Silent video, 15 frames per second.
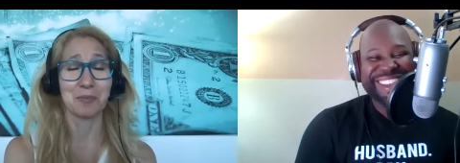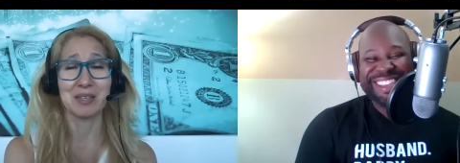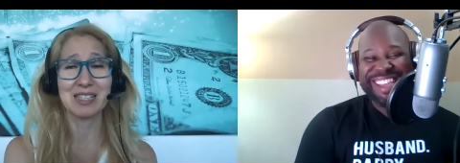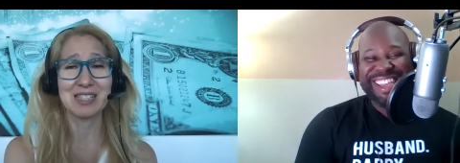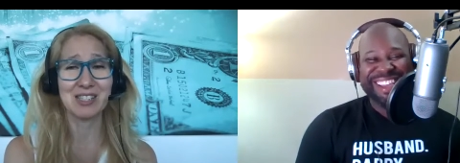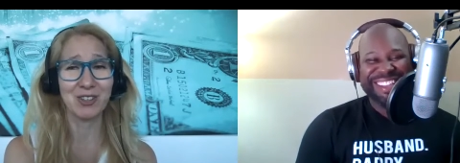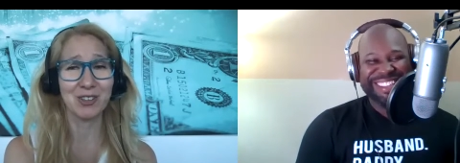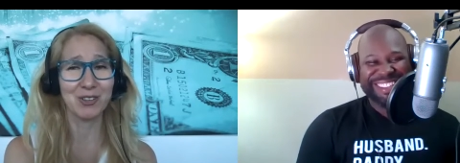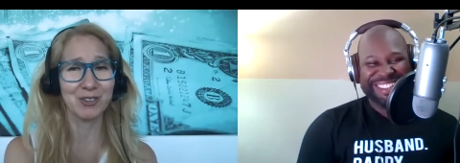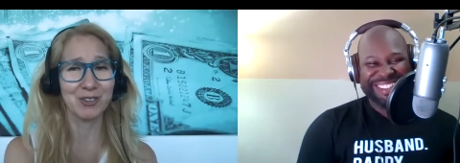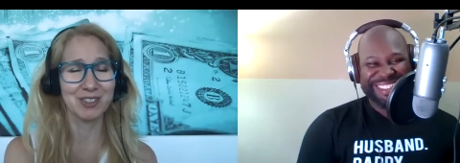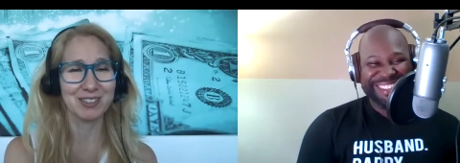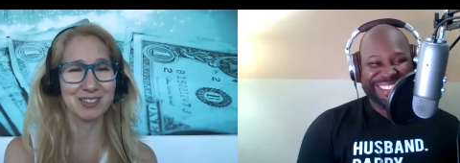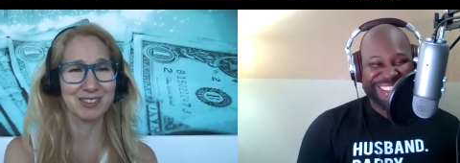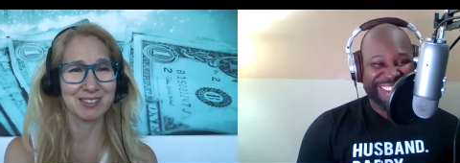Speaker 1: me yeah. too.
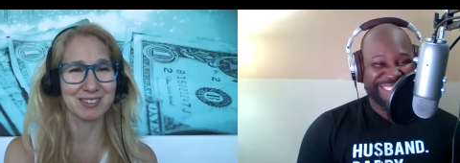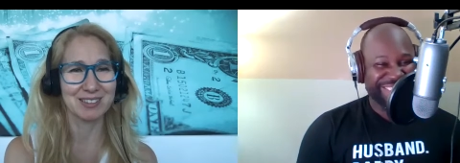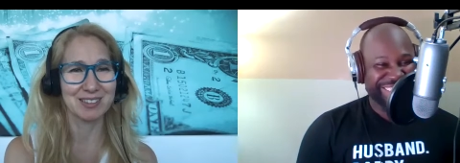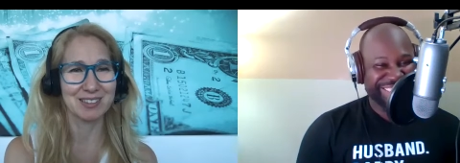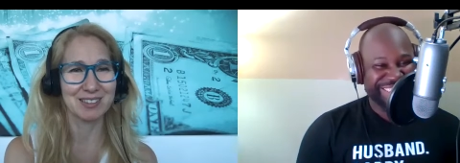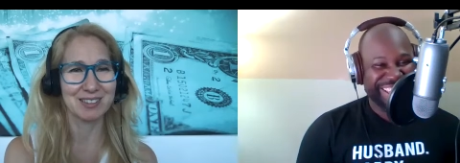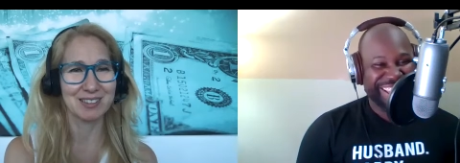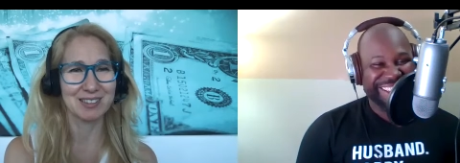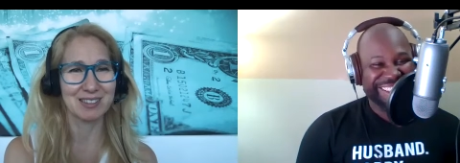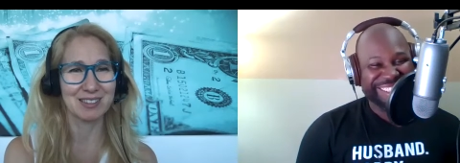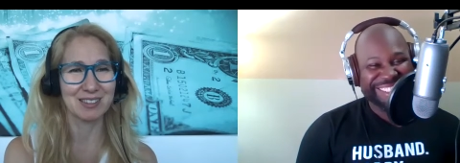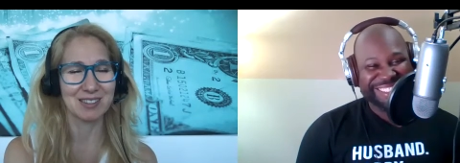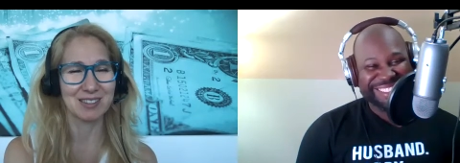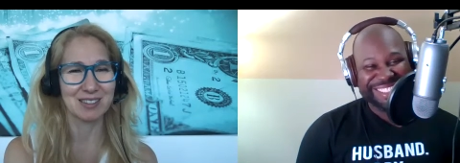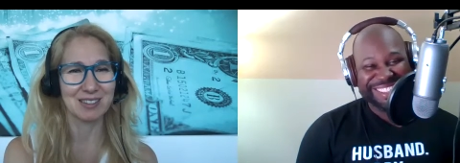
Speaker 2: Yep,
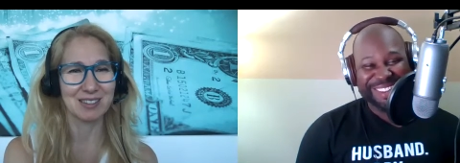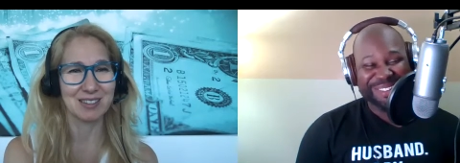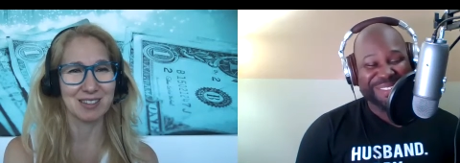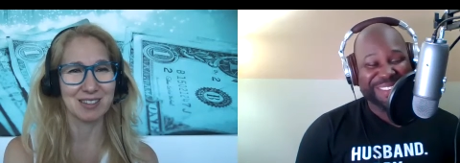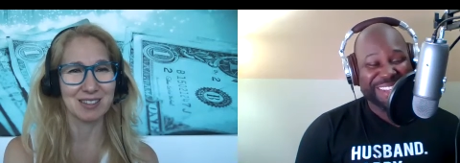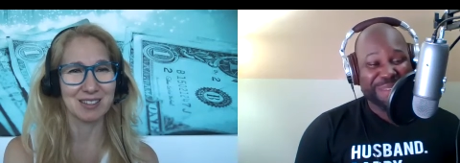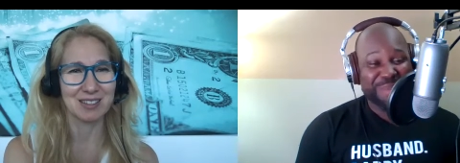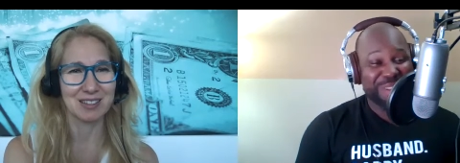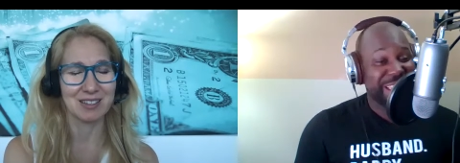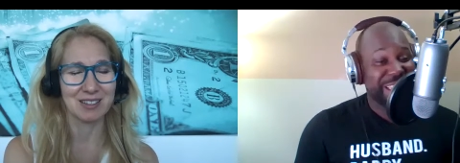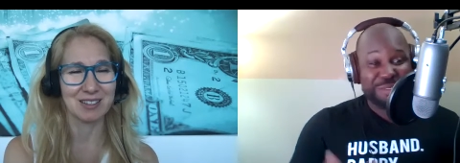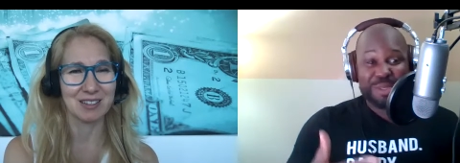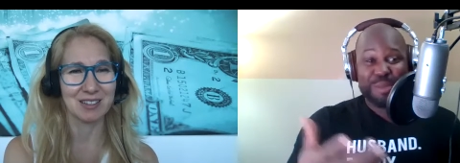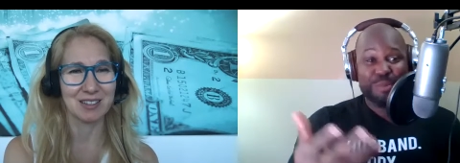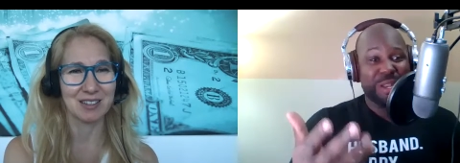exactly. So, but
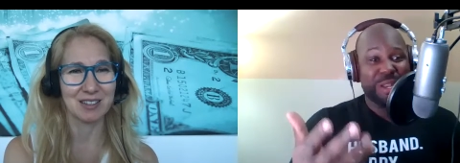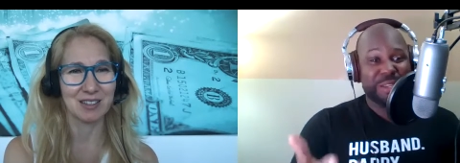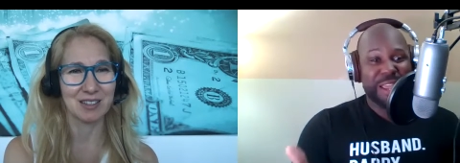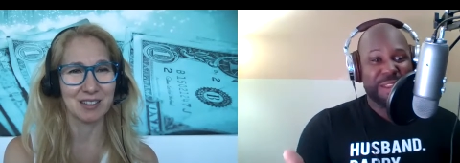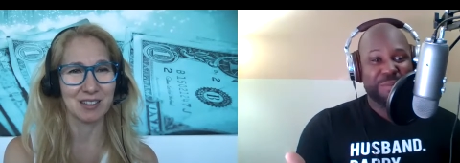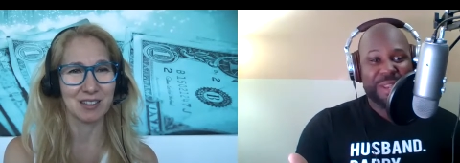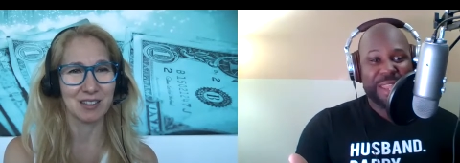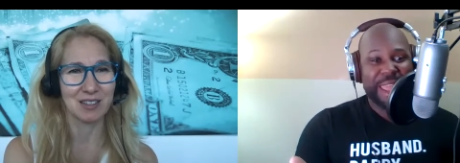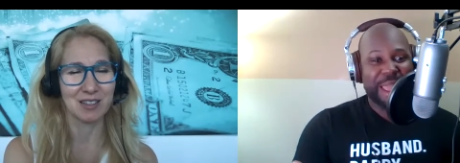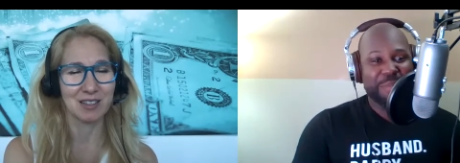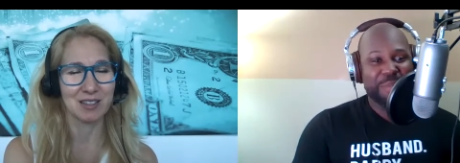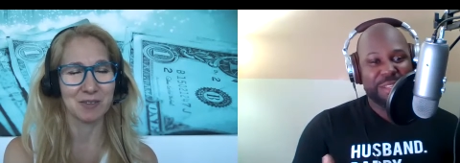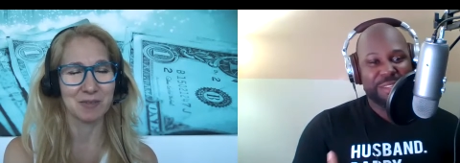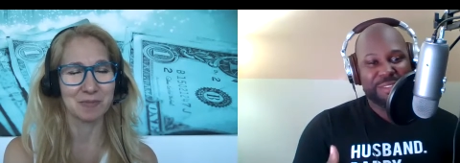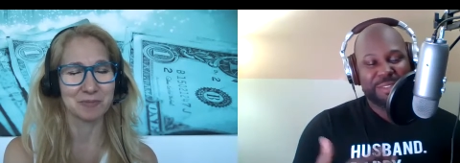that's what kind of what
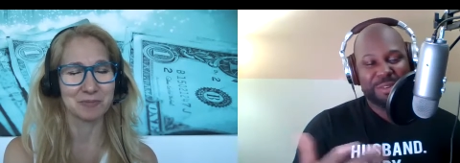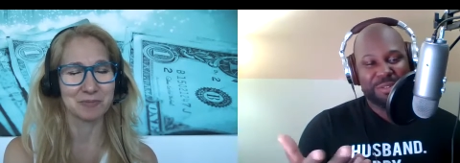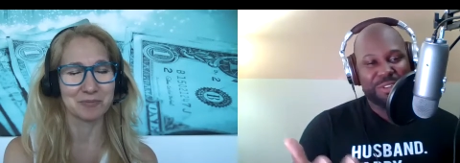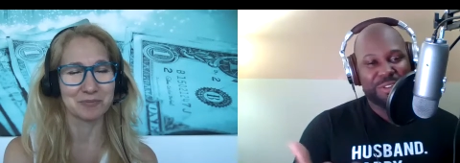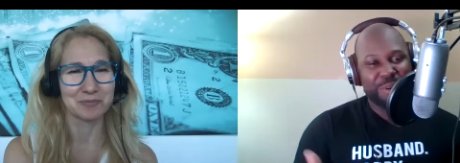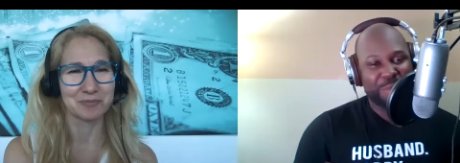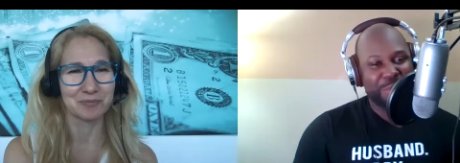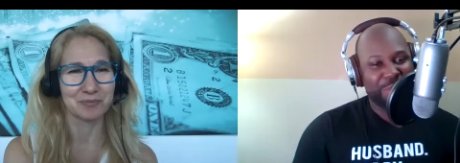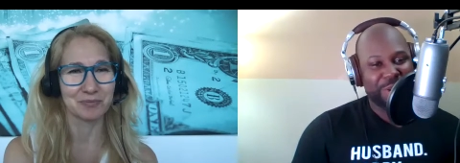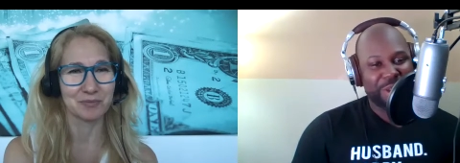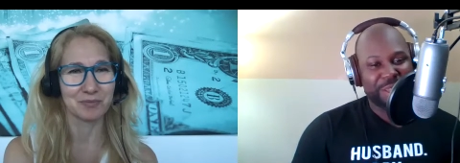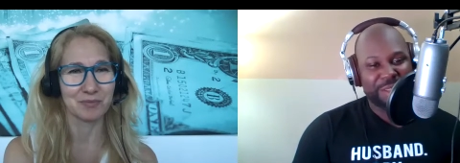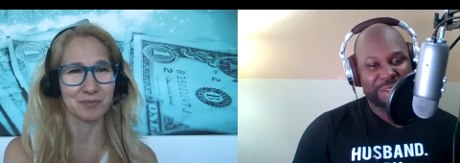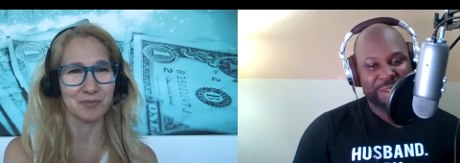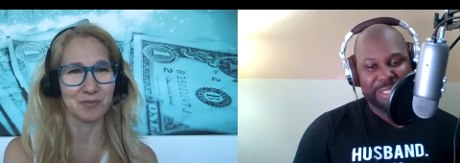happened. And so, to your
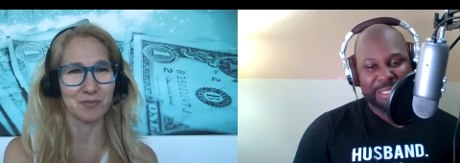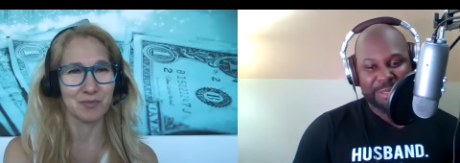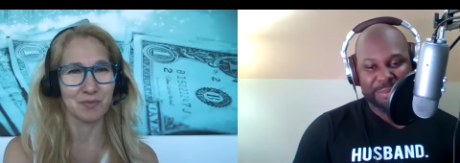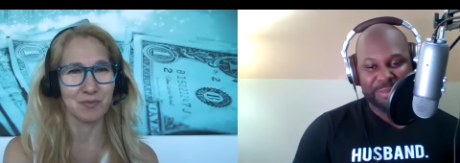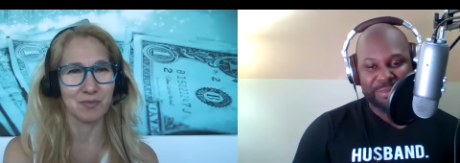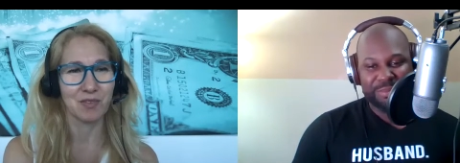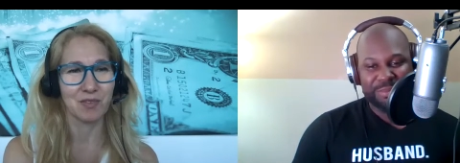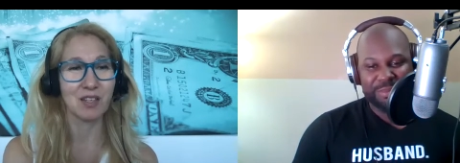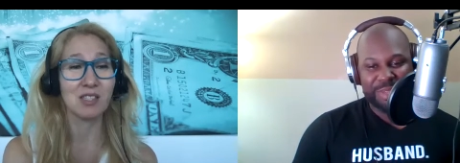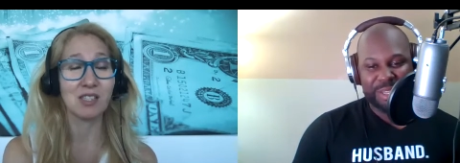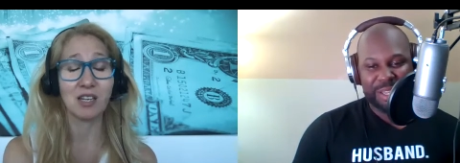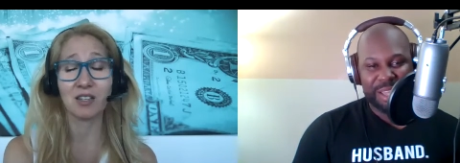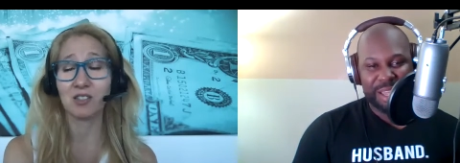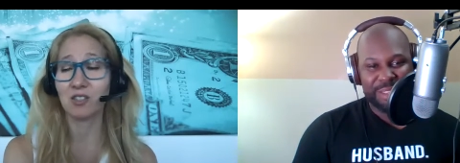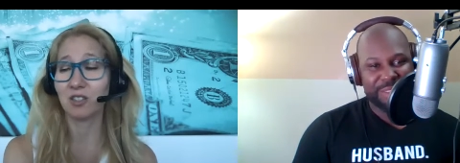point, um, that's
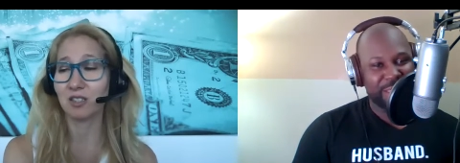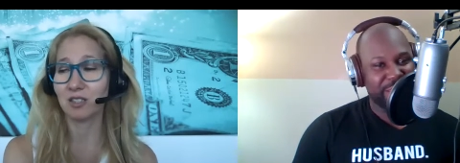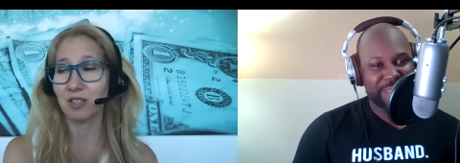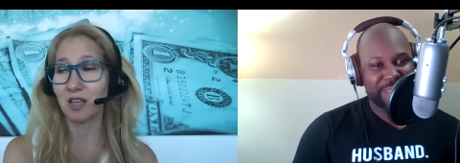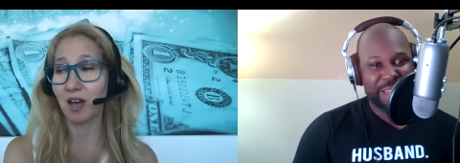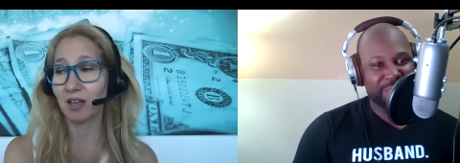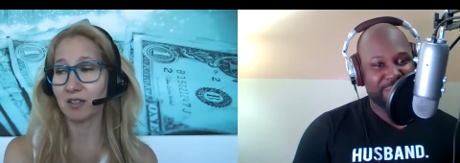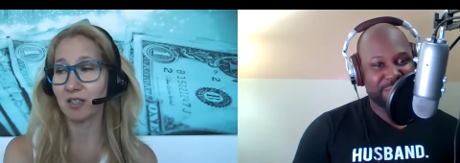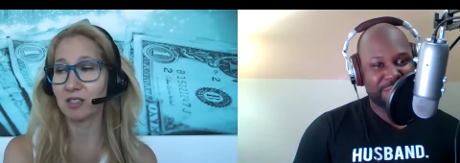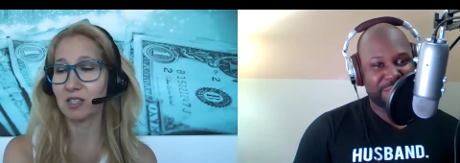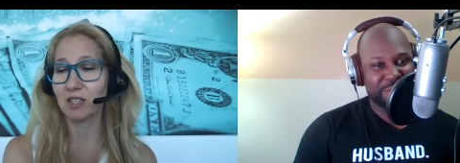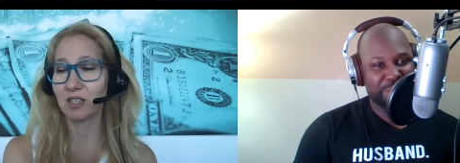excellent. Yeah, that's, that's, an